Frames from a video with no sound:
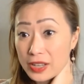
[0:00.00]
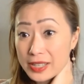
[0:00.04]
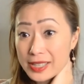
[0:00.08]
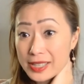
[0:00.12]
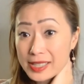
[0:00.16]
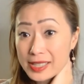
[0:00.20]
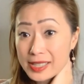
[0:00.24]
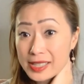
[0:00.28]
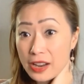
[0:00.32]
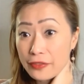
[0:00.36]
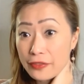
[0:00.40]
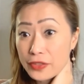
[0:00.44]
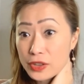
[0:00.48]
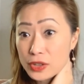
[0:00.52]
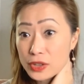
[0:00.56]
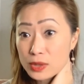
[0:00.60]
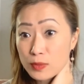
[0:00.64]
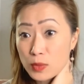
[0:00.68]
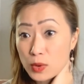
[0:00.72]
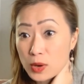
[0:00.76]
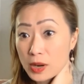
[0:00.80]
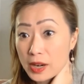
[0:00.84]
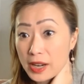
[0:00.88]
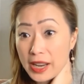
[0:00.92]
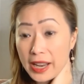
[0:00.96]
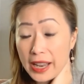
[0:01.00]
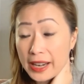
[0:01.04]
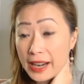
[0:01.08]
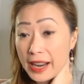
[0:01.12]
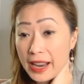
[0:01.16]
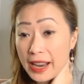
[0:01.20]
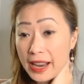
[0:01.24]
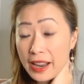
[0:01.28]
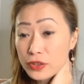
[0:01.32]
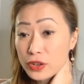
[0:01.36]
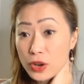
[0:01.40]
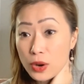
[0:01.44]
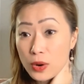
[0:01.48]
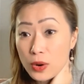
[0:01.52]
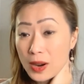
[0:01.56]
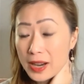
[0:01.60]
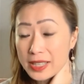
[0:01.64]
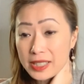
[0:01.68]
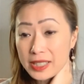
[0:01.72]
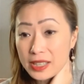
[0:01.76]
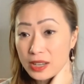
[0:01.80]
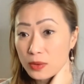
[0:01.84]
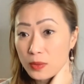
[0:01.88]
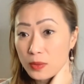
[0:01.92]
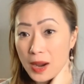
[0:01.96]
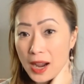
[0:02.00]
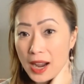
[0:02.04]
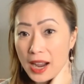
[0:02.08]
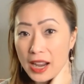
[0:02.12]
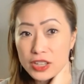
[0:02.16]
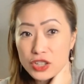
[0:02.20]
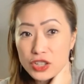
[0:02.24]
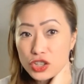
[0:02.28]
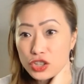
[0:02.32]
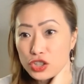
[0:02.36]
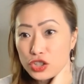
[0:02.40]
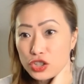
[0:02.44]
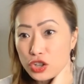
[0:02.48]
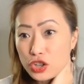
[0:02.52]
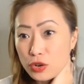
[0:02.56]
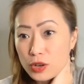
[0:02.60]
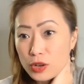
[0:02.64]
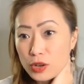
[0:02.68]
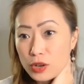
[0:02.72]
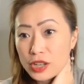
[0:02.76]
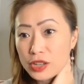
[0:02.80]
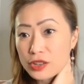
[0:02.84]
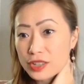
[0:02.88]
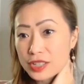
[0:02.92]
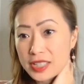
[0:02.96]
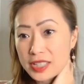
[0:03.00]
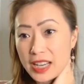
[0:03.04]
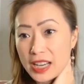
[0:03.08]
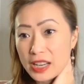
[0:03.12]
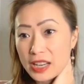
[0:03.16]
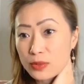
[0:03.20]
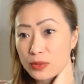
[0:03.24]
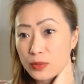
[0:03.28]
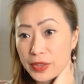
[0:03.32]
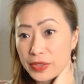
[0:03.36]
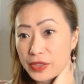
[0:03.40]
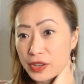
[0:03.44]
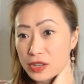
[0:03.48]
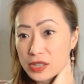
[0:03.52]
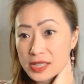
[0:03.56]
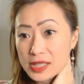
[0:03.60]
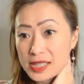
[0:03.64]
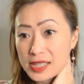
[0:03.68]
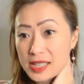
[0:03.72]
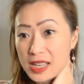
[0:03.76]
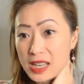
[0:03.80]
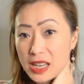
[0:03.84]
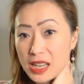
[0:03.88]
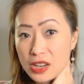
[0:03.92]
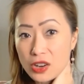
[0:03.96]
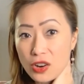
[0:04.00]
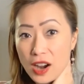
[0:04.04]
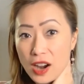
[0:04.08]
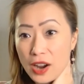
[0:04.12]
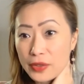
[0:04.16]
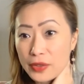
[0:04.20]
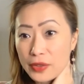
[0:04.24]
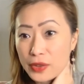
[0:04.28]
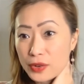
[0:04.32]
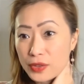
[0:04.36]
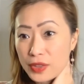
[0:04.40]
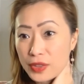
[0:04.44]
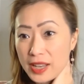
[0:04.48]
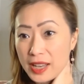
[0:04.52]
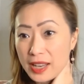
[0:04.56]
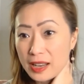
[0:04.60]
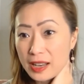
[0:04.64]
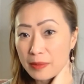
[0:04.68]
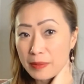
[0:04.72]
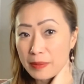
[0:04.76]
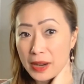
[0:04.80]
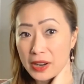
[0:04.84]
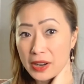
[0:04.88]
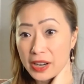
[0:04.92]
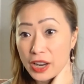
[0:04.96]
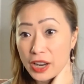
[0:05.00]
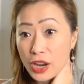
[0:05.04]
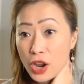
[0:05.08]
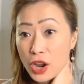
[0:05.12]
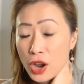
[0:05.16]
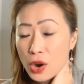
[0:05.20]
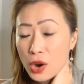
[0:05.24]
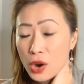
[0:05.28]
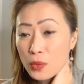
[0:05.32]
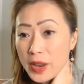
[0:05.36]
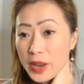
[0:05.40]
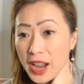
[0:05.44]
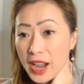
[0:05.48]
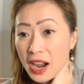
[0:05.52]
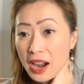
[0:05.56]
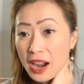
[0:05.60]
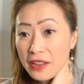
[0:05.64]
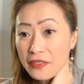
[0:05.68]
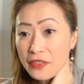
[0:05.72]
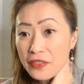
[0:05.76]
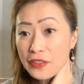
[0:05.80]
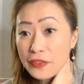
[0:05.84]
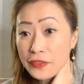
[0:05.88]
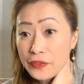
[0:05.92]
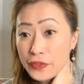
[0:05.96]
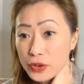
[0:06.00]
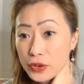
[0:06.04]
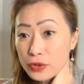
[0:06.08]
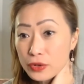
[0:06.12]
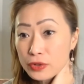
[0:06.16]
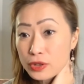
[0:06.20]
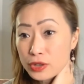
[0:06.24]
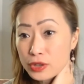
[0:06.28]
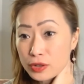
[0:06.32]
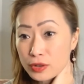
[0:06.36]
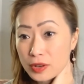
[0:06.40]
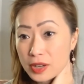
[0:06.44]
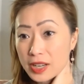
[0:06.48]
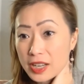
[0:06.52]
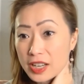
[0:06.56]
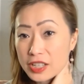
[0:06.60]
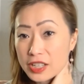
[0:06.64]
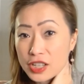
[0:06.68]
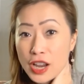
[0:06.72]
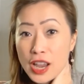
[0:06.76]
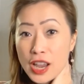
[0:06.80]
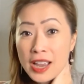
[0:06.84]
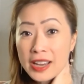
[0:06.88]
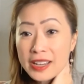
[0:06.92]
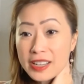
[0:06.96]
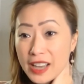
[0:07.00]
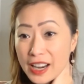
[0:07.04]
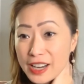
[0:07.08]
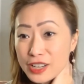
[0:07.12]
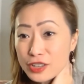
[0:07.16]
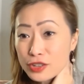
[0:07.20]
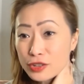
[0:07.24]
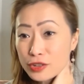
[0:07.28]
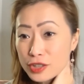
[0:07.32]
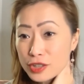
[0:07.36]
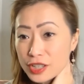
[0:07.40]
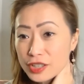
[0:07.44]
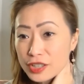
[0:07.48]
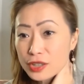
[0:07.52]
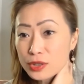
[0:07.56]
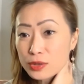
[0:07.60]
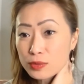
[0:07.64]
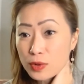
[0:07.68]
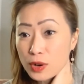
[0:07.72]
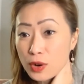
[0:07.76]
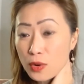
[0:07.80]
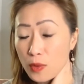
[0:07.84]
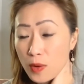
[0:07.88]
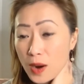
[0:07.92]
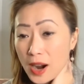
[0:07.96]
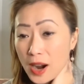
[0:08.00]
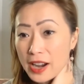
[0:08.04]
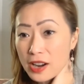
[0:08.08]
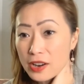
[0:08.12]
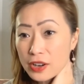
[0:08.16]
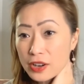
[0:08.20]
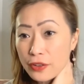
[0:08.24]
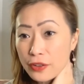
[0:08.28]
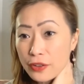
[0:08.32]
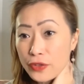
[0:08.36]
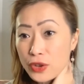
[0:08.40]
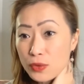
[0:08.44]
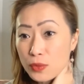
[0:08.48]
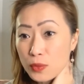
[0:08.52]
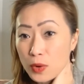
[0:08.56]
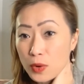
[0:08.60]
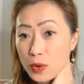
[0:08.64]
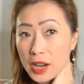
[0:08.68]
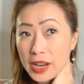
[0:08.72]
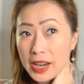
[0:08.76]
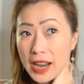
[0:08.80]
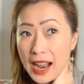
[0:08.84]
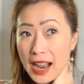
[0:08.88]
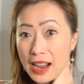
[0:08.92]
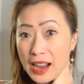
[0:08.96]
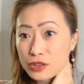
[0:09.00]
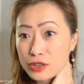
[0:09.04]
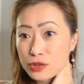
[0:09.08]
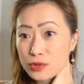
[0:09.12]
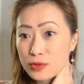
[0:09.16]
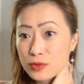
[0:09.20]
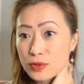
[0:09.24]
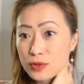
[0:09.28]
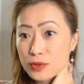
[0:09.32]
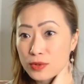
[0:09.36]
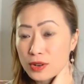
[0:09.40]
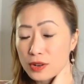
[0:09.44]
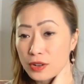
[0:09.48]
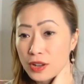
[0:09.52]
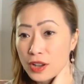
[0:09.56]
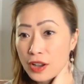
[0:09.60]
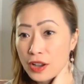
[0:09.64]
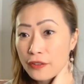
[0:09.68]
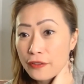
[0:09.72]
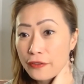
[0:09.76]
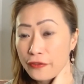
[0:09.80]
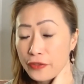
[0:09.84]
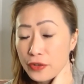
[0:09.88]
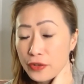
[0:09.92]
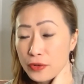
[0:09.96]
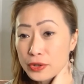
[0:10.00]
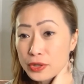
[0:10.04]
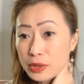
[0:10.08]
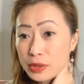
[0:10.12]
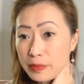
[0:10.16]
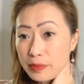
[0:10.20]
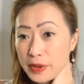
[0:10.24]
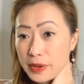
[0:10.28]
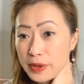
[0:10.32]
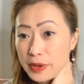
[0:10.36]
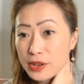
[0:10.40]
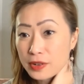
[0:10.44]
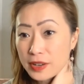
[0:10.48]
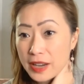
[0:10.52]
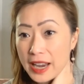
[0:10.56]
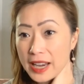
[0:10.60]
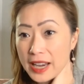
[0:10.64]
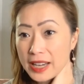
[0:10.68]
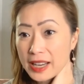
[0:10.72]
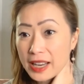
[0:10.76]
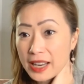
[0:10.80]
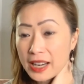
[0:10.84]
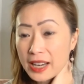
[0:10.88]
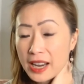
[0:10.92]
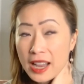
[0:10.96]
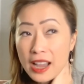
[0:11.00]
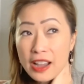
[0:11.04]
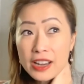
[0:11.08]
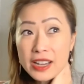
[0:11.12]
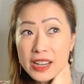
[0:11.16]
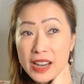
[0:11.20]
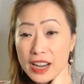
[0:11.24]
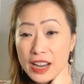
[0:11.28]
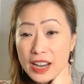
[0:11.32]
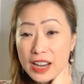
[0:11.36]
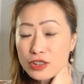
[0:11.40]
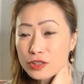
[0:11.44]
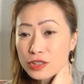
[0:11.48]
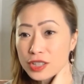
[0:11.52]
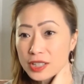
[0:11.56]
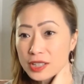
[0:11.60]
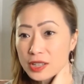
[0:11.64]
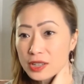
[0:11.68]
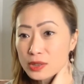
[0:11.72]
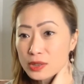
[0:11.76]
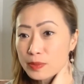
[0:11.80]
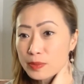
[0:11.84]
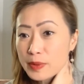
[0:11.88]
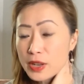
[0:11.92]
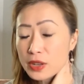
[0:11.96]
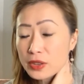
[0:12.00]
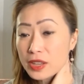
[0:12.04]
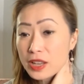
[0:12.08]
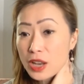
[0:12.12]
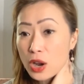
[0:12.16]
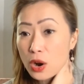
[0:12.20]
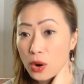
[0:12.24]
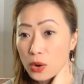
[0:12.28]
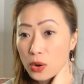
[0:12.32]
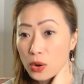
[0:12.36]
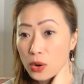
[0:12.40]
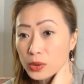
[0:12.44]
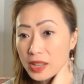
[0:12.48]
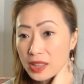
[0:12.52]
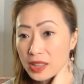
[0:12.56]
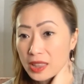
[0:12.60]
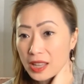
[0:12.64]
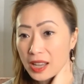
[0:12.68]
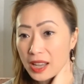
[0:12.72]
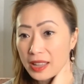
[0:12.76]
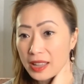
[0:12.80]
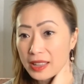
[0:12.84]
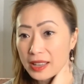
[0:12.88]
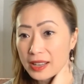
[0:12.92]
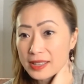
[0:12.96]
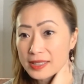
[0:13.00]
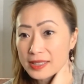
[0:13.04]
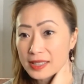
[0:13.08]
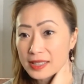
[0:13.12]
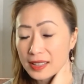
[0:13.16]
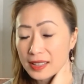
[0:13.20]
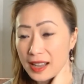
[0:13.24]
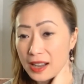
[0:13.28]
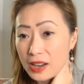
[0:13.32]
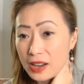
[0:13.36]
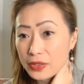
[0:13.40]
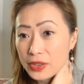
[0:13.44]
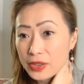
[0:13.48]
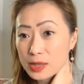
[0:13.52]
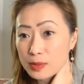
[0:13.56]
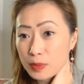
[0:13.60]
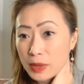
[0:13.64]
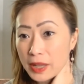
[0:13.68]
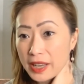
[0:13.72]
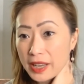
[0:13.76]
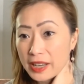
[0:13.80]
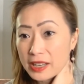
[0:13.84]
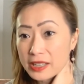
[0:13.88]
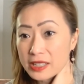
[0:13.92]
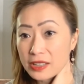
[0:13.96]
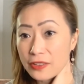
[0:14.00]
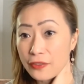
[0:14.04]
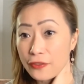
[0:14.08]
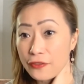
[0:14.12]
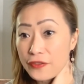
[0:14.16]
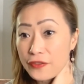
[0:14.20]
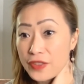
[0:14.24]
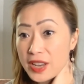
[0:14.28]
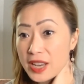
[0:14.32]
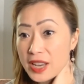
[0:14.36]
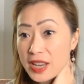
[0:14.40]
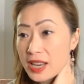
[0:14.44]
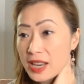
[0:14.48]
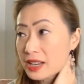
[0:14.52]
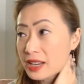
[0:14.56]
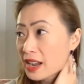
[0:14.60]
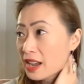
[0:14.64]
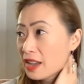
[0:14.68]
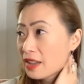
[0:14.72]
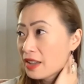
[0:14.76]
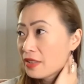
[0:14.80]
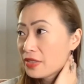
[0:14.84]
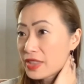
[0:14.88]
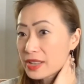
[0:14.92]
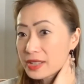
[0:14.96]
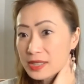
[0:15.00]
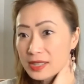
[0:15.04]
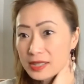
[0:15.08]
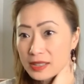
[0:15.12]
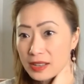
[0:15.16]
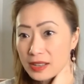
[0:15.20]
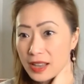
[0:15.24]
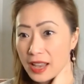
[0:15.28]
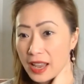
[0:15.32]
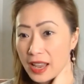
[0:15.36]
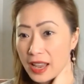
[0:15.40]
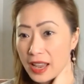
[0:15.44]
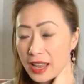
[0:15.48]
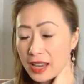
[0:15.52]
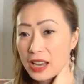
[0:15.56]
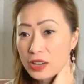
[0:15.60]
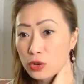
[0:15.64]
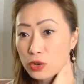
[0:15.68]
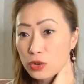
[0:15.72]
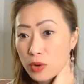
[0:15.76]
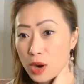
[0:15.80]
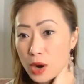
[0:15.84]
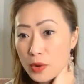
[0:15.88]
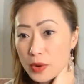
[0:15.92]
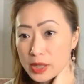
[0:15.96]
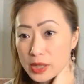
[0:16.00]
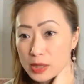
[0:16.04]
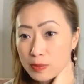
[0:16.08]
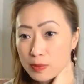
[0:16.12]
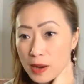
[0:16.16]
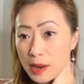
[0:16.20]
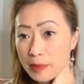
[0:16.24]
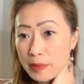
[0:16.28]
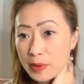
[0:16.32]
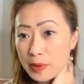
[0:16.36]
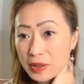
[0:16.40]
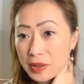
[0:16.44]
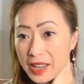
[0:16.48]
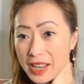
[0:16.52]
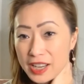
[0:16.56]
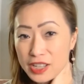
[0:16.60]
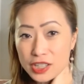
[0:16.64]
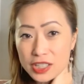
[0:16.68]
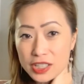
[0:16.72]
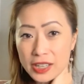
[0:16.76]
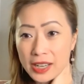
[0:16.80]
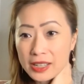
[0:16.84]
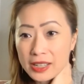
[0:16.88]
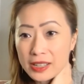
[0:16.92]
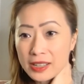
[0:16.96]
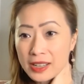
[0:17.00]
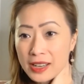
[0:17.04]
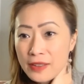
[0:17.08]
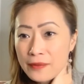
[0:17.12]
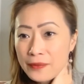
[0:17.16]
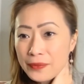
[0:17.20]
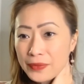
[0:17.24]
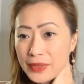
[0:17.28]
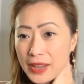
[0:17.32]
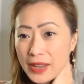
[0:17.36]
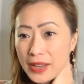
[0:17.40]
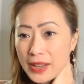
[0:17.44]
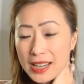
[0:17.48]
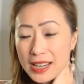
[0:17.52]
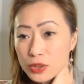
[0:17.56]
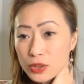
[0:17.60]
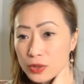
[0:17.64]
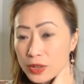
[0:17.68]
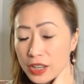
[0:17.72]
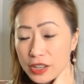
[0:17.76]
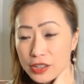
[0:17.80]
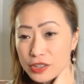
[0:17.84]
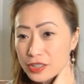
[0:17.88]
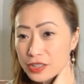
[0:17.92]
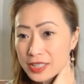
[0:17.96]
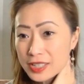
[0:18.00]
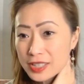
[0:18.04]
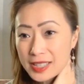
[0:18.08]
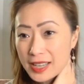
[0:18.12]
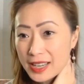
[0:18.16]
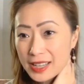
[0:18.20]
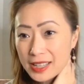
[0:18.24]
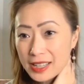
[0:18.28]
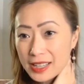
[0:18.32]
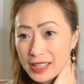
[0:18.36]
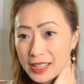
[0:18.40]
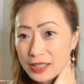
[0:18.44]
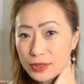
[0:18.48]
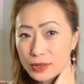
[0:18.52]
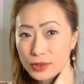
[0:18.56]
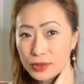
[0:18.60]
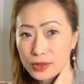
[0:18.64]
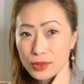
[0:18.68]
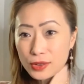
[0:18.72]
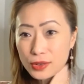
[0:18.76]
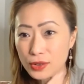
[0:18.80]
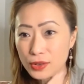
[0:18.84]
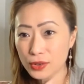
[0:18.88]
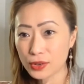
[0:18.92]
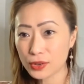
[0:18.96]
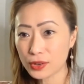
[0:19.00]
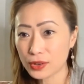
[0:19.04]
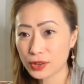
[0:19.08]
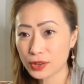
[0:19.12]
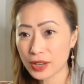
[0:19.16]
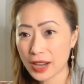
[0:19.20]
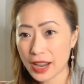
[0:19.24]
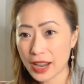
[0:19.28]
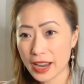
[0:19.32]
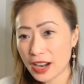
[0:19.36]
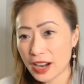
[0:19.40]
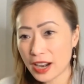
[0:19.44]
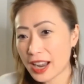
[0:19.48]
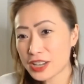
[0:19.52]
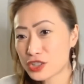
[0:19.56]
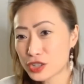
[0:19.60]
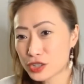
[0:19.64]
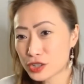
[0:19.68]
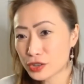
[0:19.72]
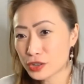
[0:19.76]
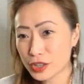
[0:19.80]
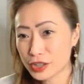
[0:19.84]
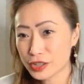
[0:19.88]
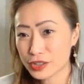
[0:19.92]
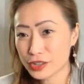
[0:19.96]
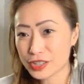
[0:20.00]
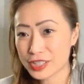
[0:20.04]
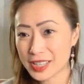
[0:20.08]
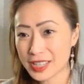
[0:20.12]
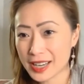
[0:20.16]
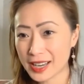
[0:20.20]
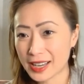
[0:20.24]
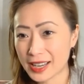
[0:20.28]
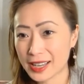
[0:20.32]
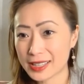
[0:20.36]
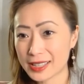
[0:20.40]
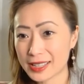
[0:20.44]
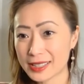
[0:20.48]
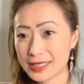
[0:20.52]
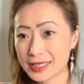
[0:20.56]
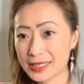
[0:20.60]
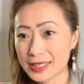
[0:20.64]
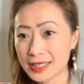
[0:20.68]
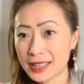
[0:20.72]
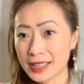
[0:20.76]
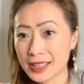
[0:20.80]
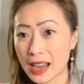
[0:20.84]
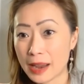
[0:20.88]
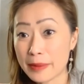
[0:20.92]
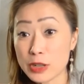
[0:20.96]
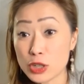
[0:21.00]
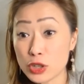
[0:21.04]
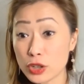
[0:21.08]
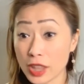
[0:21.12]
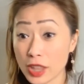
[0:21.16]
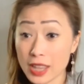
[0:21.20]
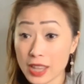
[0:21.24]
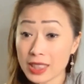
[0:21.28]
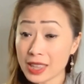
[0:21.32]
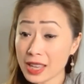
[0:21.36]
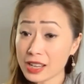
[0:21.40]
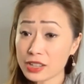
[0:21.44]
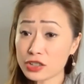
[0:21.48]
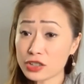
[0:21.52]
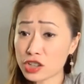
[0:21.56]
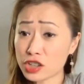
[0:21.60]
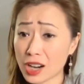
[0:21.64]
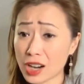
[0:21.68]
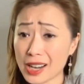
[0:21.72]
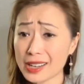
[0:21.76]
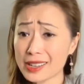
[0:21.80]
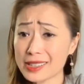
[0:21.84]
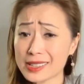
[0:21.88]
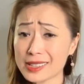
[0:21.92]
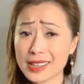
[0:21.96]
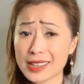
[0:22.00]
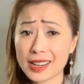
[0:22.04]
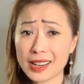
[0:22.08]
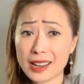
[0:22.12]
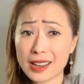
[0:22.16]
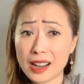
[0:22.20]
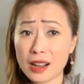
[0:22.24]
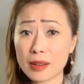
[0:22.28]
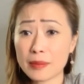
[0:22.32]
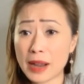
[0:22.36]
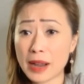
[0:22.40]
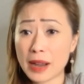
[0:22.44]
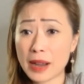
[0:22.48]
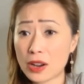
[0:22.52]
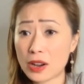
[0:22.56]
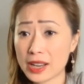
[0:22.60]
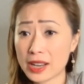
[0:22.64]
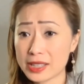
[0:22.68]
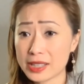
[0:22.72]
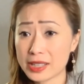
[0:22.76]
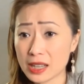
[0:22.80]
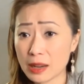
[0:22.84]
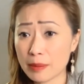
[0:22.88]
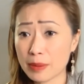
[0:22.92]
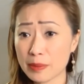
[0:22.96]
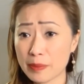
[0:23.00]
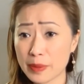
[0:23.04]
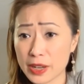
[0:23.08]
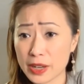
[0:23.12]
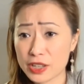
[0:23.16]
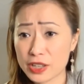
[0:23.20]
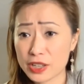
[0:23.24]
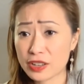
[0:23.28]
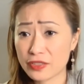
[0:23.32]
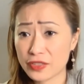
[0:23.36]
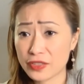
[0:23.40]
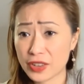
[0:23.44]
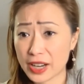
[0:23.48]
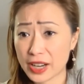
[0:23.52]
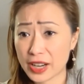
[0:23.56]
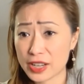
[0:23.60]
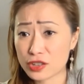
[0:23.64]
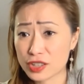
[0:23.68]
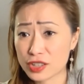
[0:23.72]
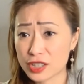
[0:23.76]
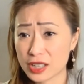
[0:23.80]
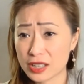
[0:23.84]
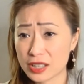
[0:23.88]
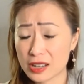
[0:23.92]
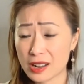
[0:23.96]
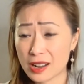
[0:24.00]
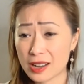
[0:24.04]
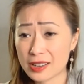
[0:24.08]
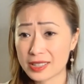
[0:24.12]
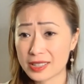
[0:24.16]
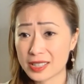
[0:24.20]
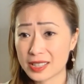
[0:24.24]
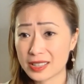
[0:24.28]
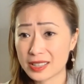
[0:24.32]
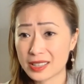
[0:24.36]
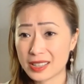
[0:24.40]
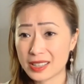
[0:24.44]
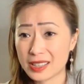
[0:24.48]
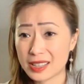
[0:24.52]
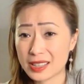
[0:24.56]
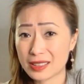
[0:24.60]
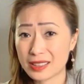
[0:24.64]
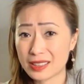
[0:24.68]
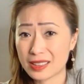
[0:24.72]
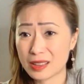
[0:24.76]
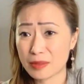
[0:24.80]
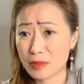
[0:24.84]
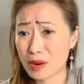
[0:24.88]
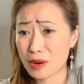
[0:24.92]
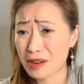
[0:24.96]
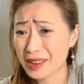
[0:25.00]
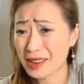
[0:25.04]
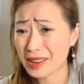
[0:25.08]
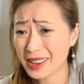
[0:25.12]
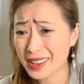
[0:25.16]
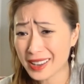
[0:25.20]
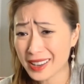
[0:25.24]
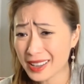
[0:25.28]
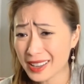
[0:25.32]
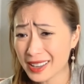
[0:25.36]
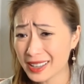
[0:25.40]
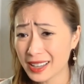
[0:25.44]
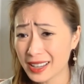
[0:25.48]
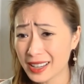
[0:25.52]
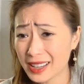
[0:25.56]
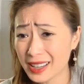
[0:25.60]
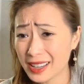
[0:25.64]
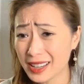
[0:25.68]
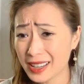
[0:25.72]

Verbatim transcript: on CF this morning. And I have no idea why. I just don't understand what they're seeing or how they're thinking about it. We have a food shortage. Nitrogen is required if you want actual food to be created. Nitrogen has been the only thing that has allowed this planet to feed this and, grow its population. I don't understand. I, I just don't understand. I mean, do they think China's going to come out and dump a bunch of nitrogen onto the, the market?